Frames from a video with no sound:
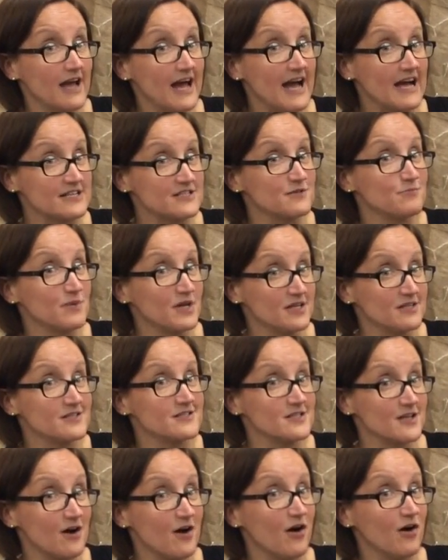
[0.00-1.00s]

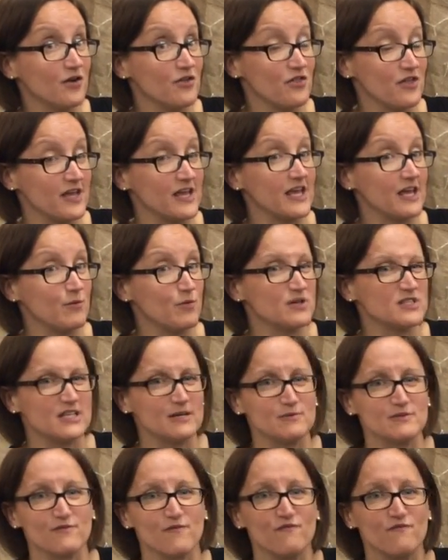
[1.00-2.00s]
adamant. I think he was
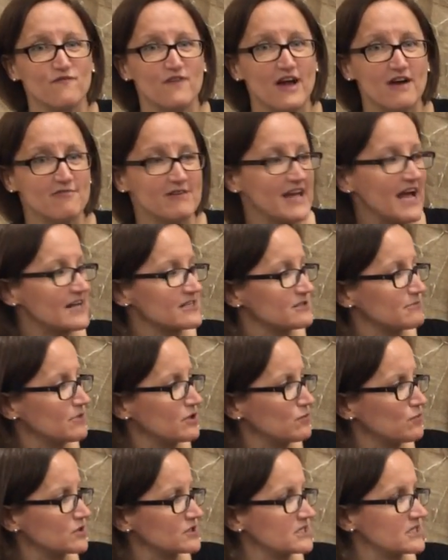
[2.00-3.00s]
very
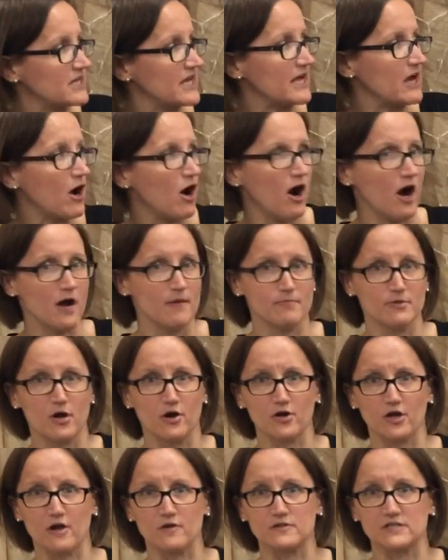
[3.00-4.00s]
adamant, wasn't he? I'm
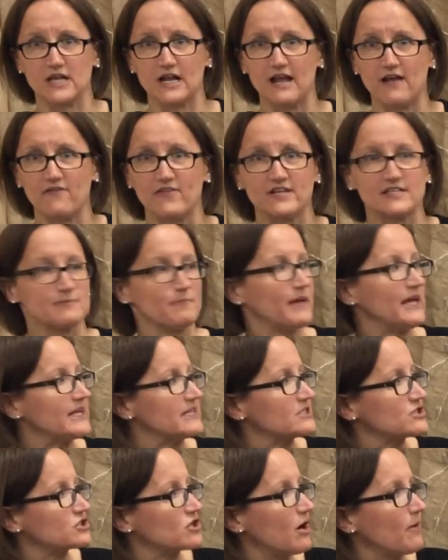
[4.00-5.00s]
not going to let this pea
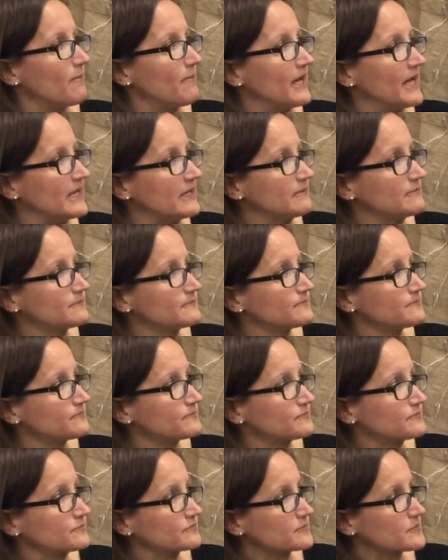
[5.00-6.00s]
stop me.
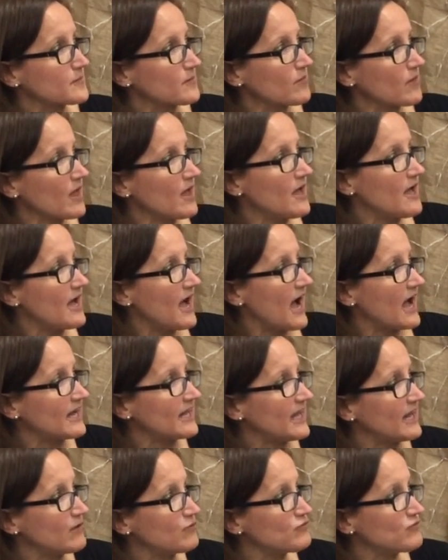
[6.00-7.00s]
And
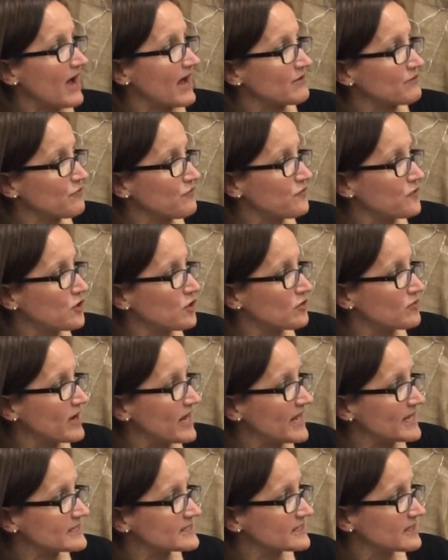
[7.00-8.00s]
he ran for
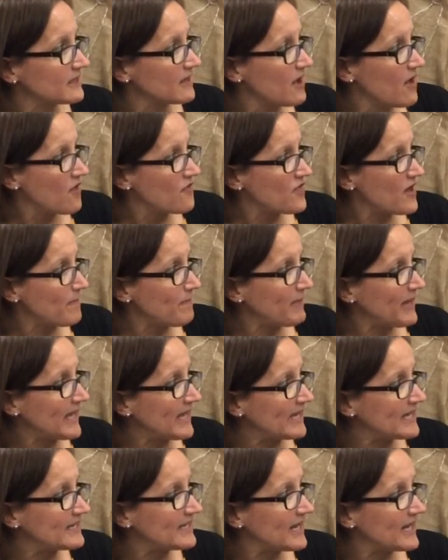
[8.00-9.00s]
it. The
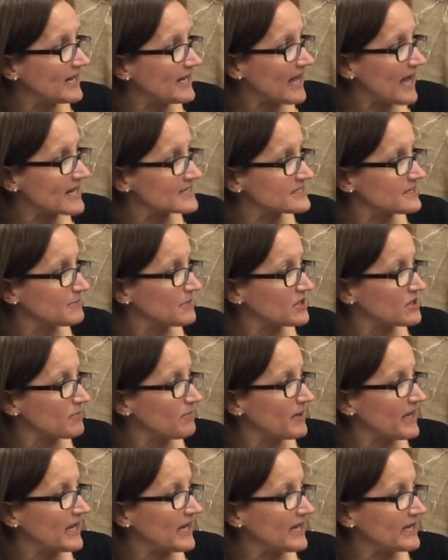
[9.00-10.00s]
pea nearly had him at the
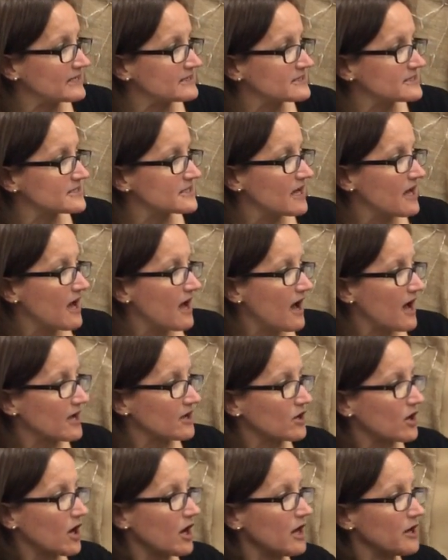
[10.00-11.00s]
beans
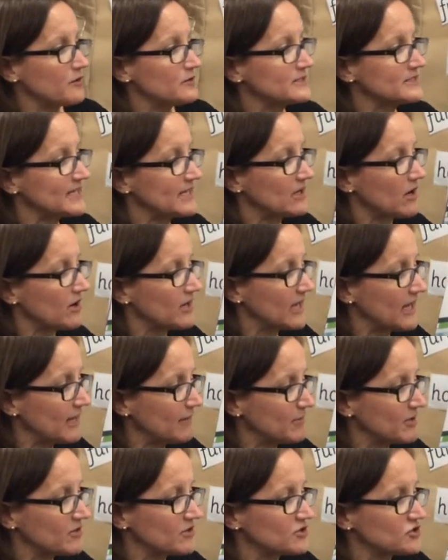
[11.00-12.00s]
and closed in on
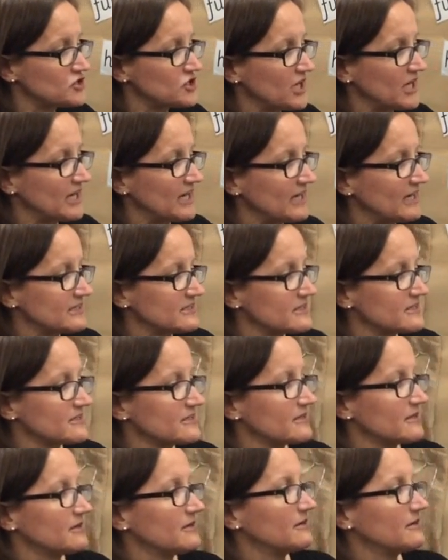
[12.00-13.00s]
him at the cheese.